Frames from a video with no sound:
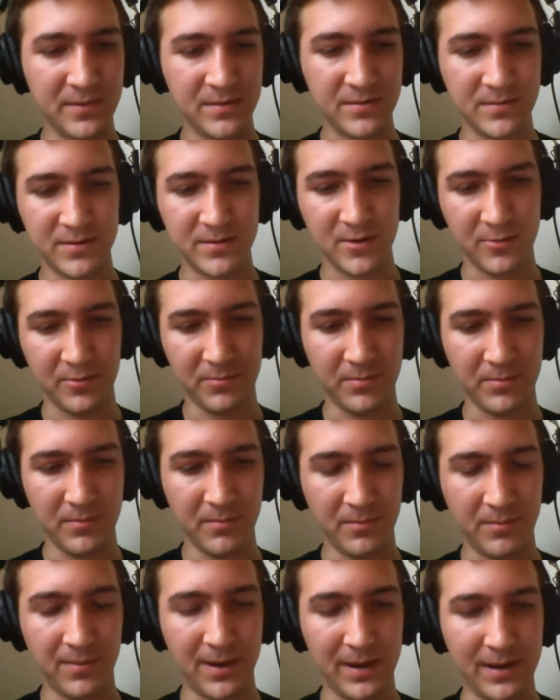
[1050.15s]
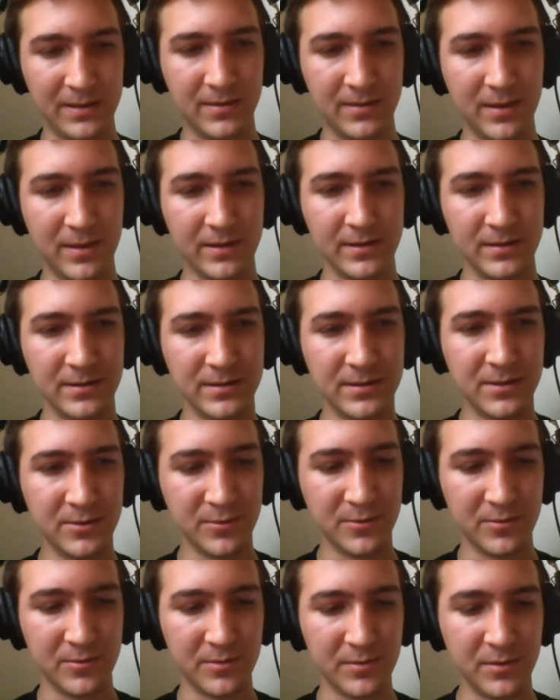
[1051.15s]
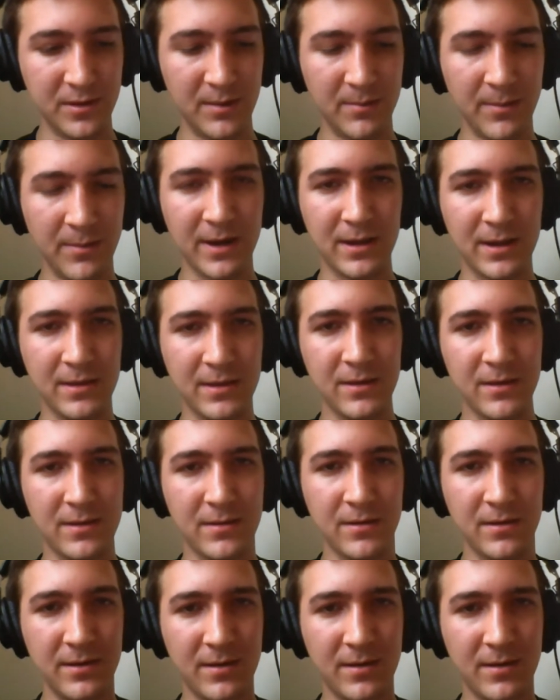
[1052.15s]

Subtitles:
so back then to debugging then,